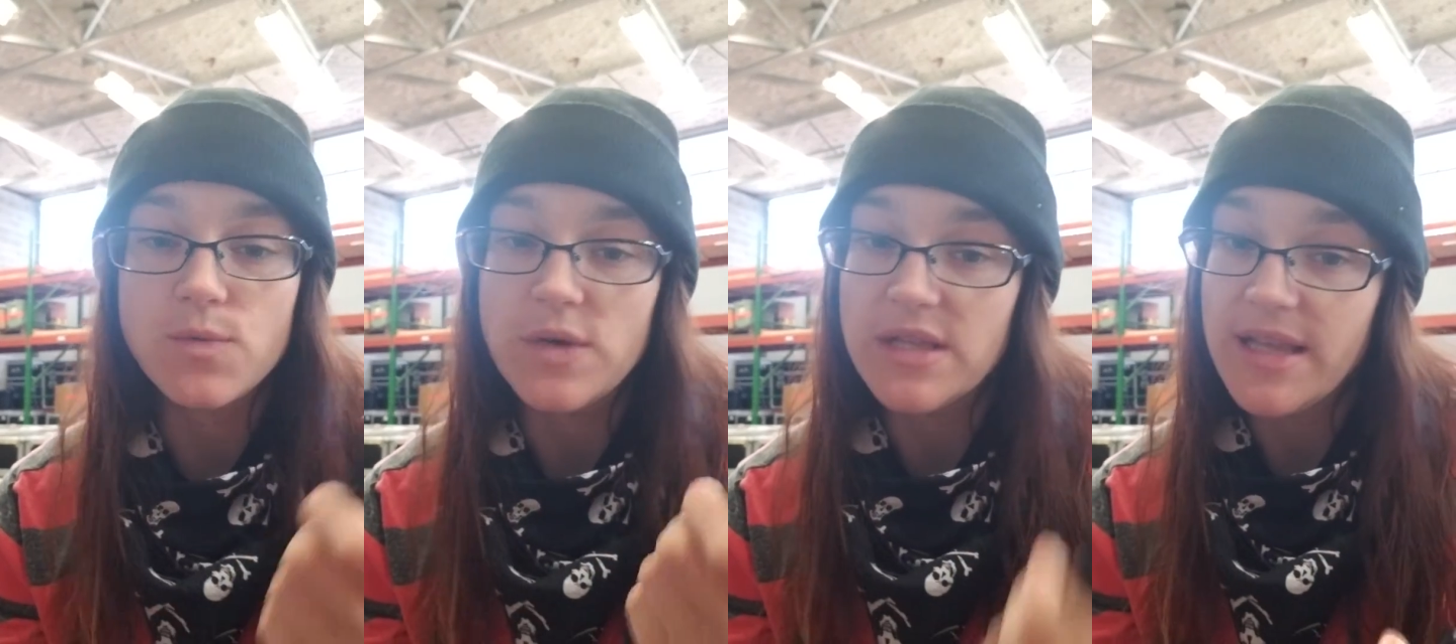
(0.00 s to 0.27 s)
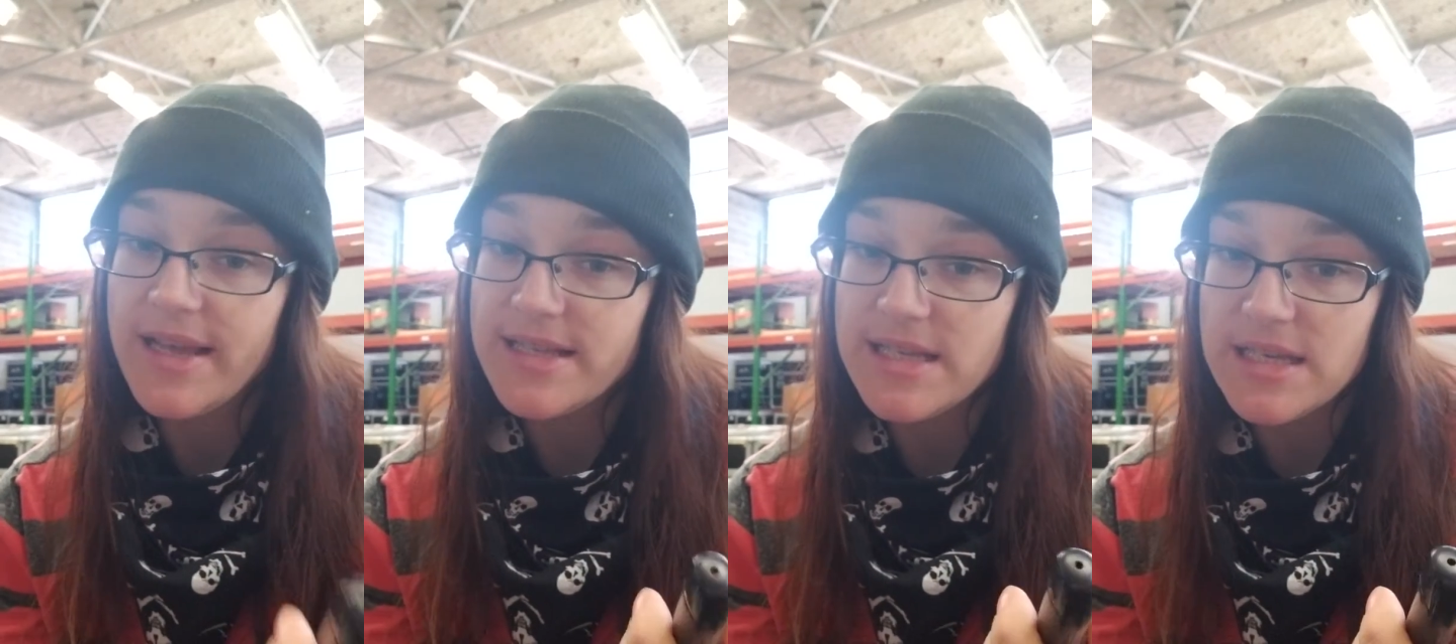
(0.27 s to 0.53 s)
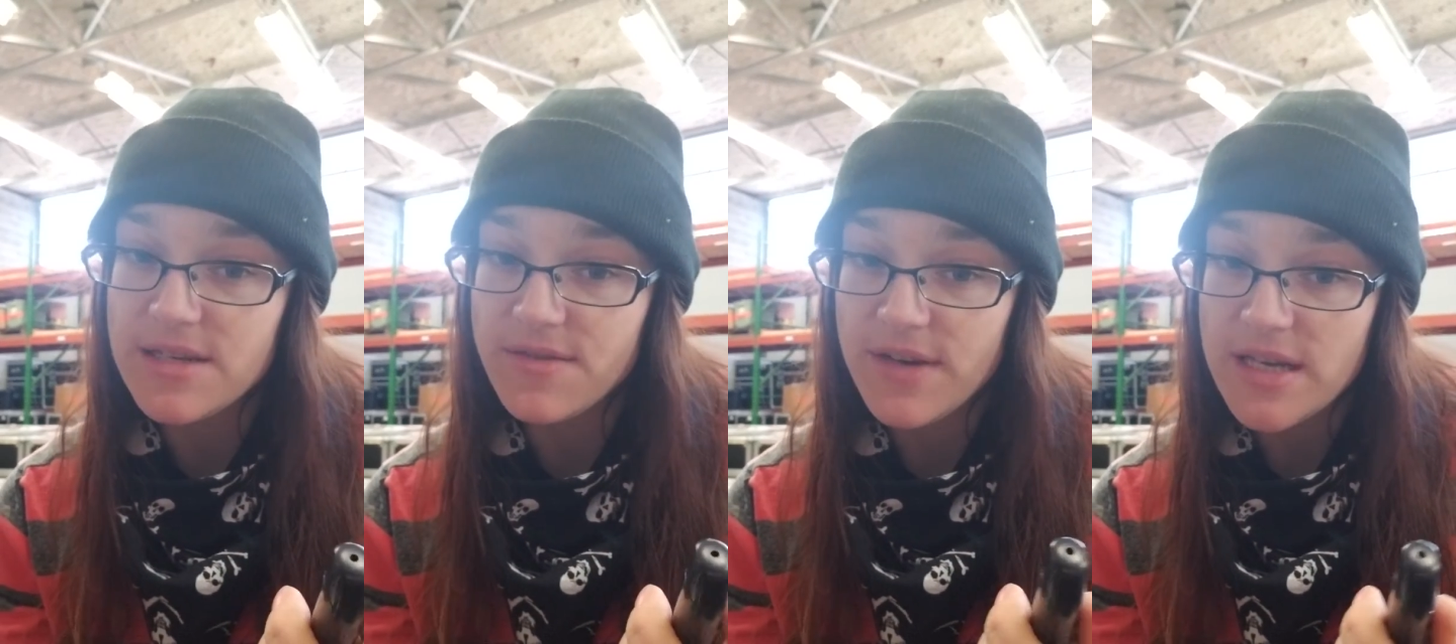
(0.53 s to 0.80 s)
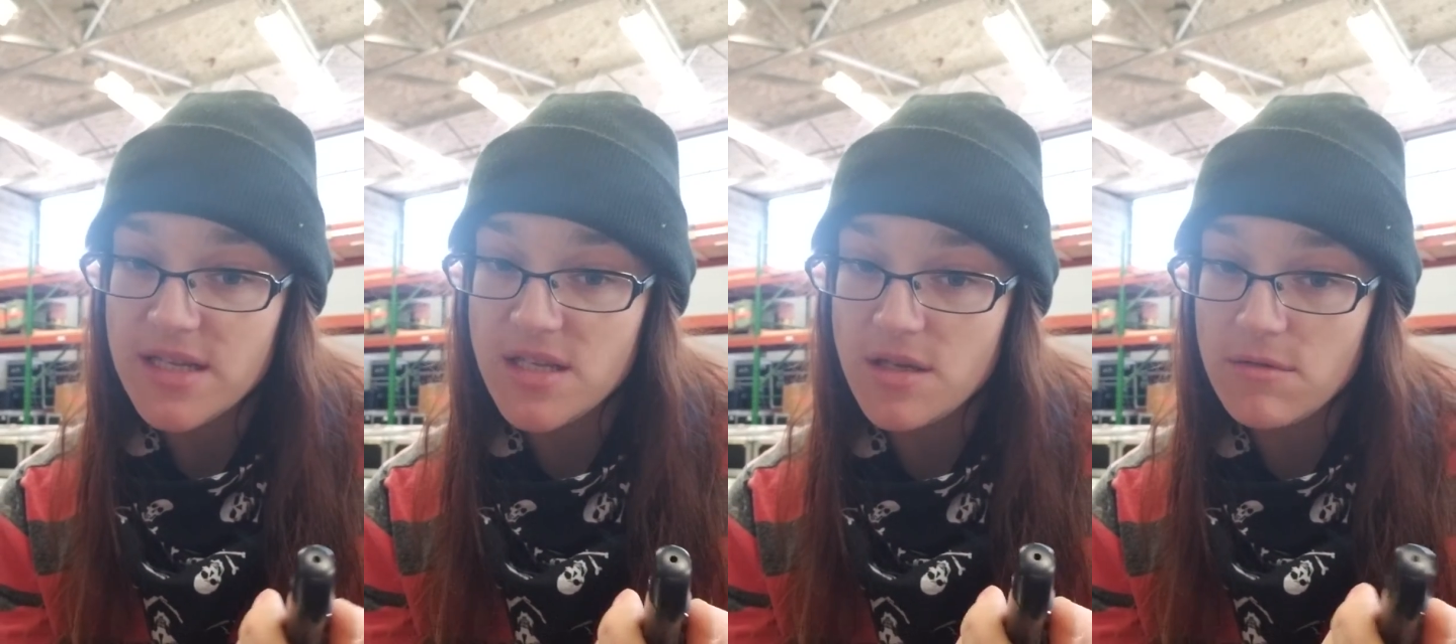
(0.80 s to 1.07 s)
what lancing
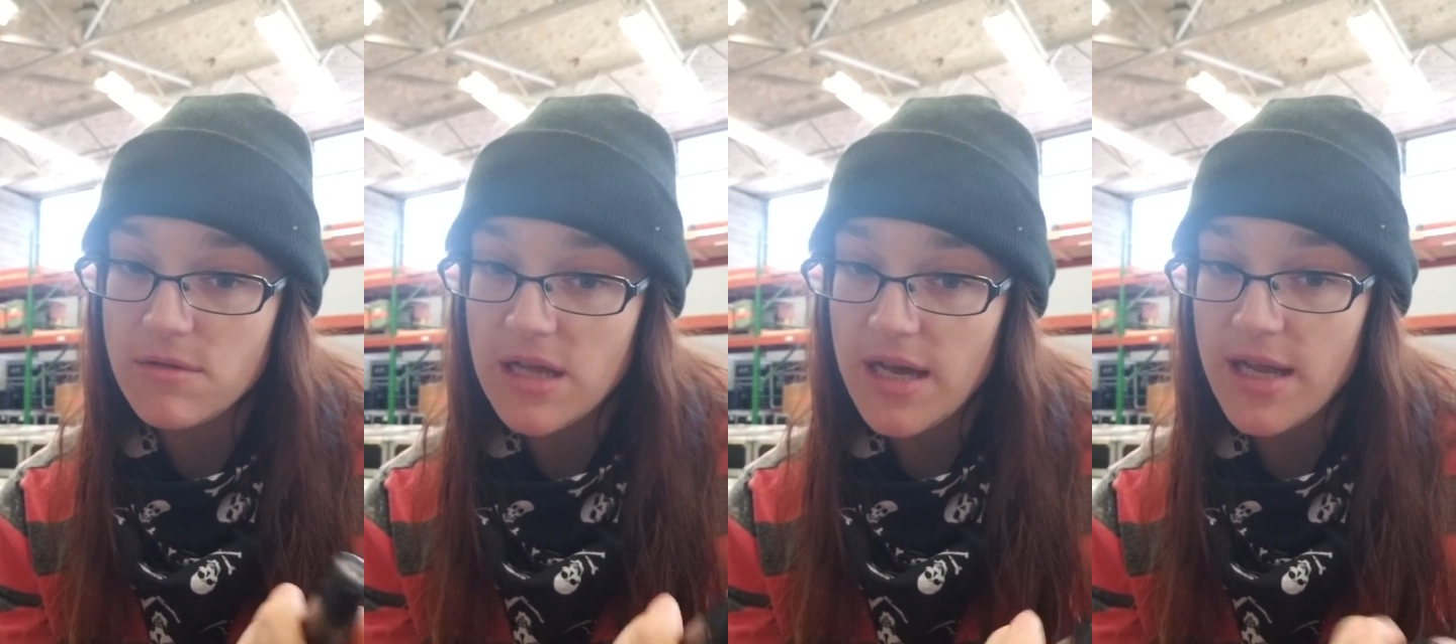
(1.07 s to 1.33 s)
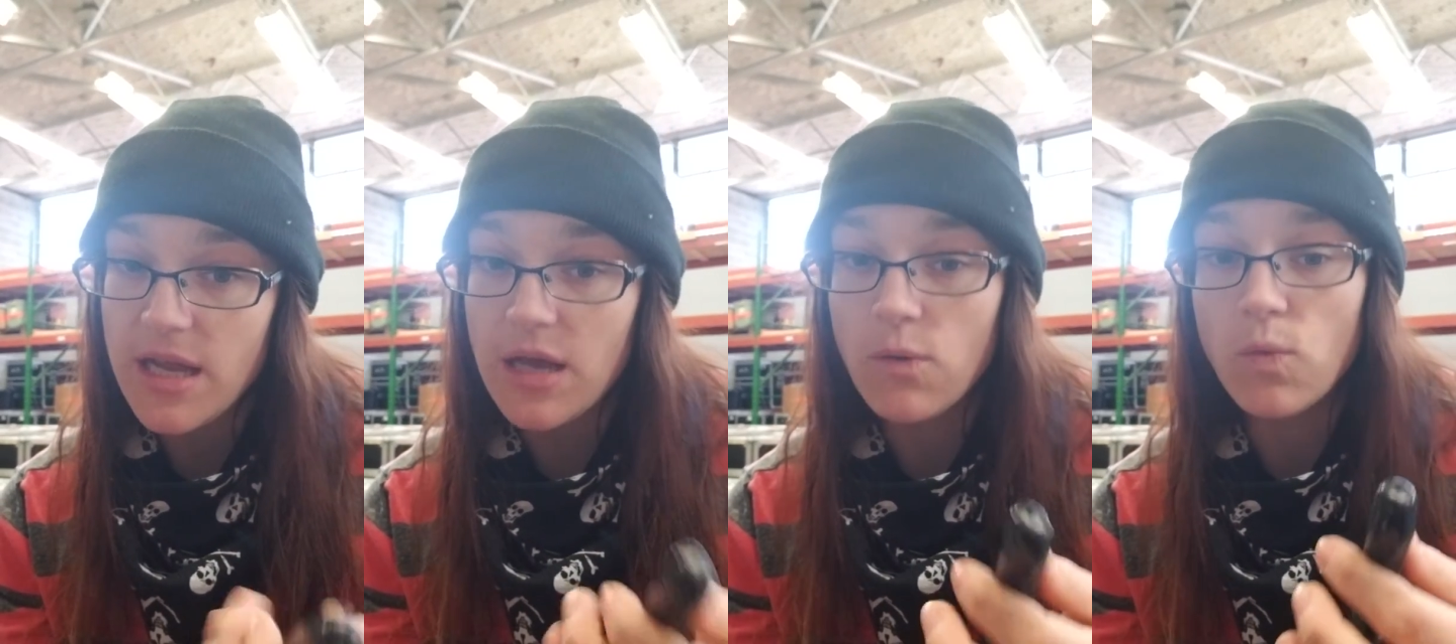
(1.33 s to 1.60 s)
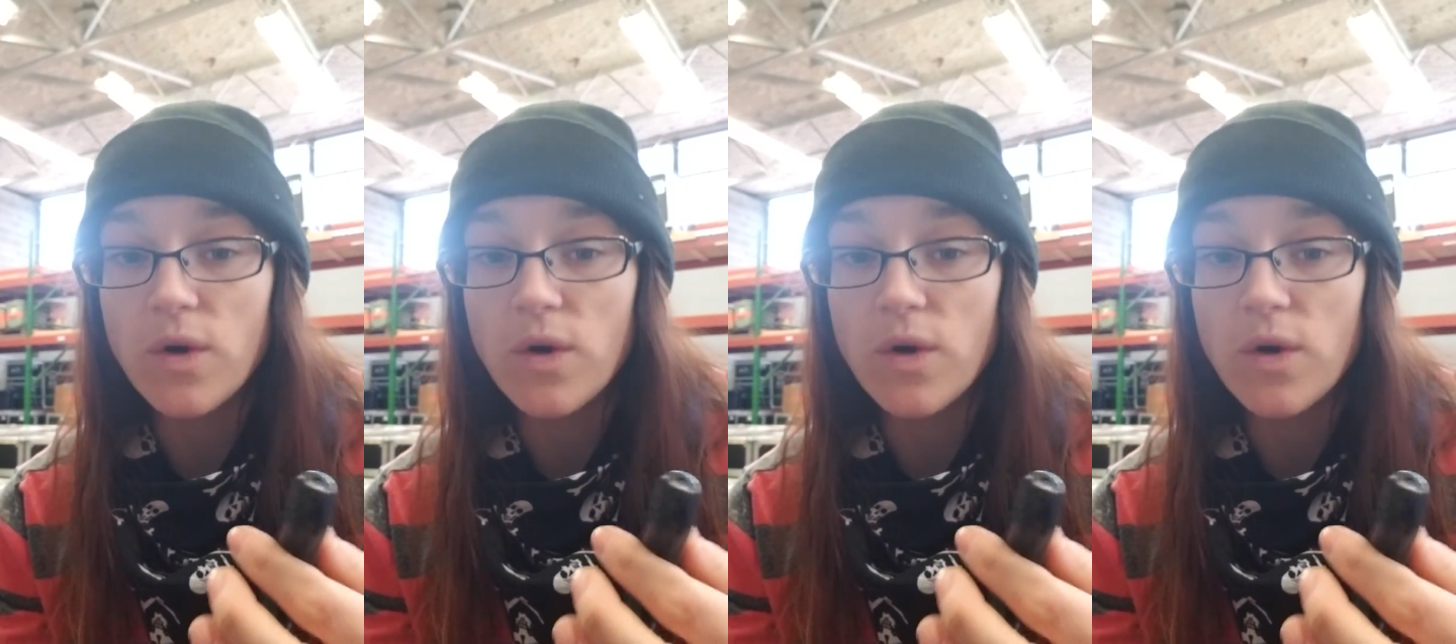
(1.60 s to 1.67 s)
device you like,